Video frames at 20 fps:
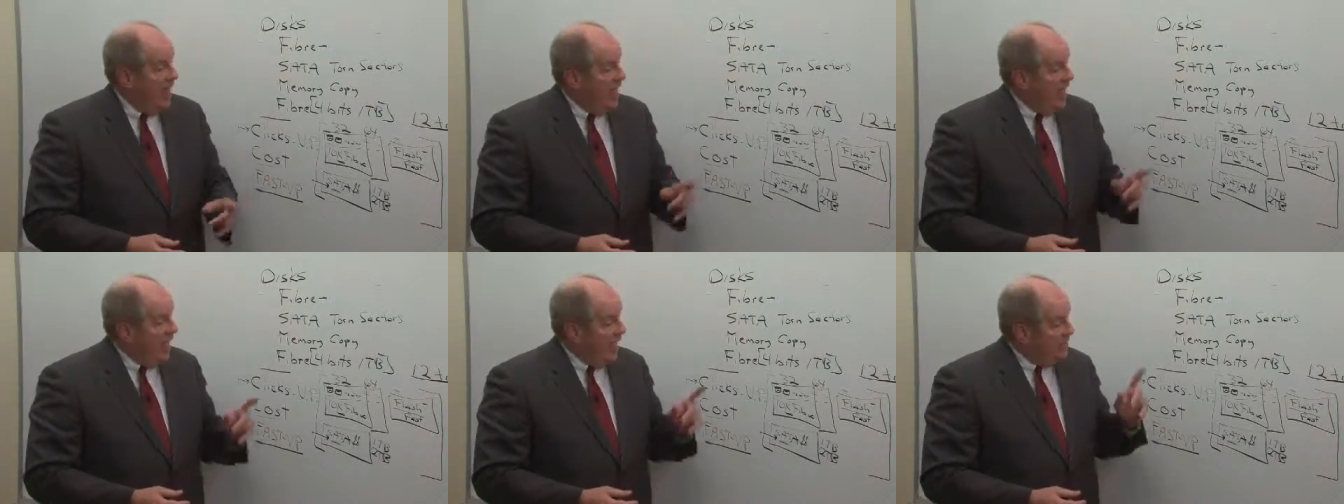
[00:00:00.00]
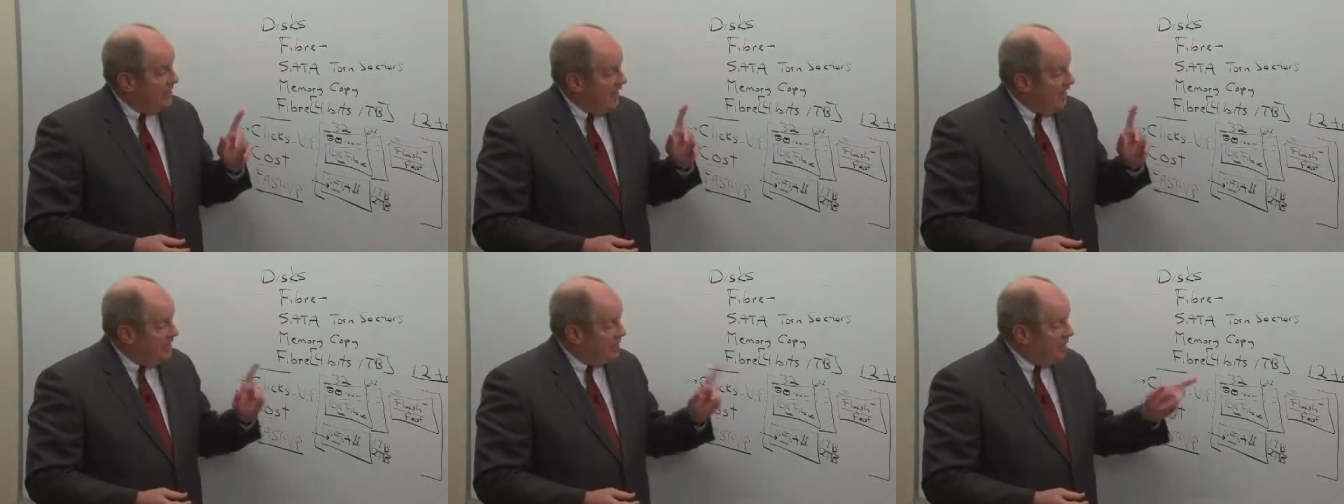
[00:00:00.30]

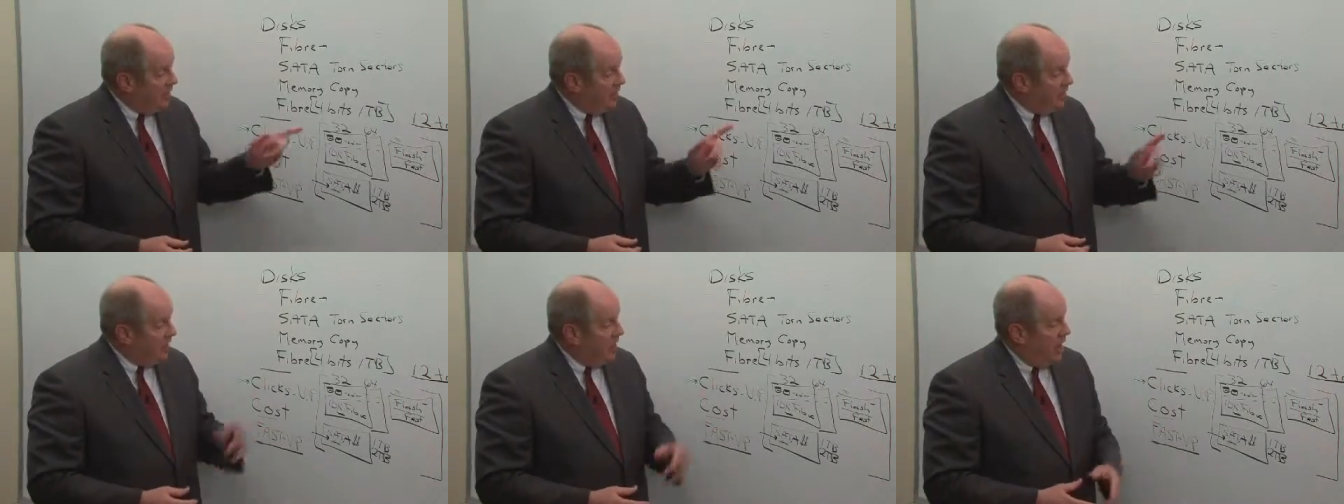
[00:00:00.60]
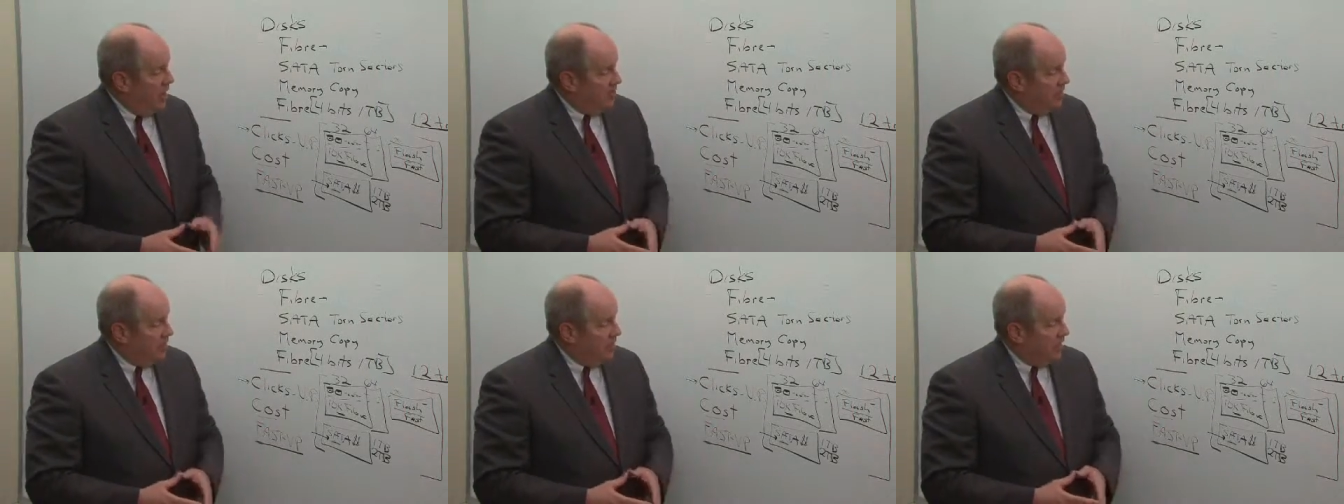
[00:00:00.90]
and that's very
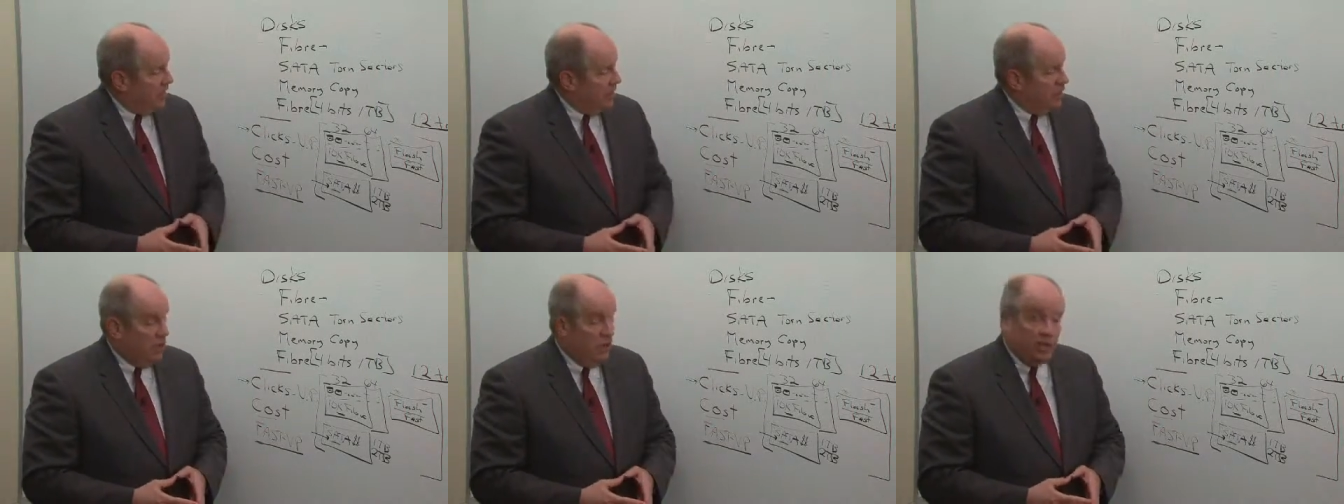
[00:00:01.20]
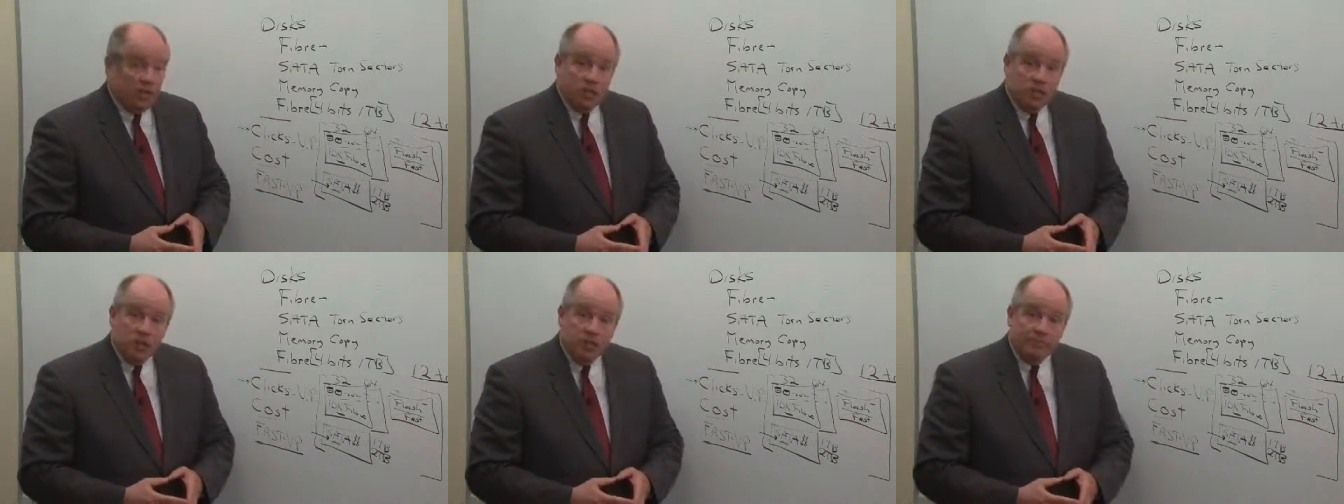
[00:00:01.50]
common
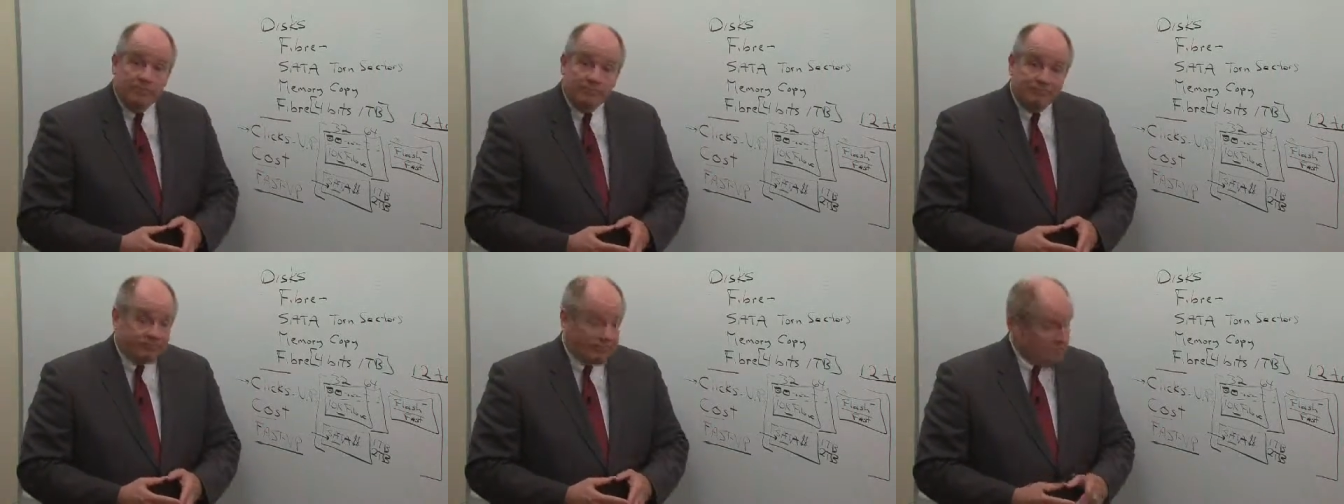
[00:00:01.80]
technology.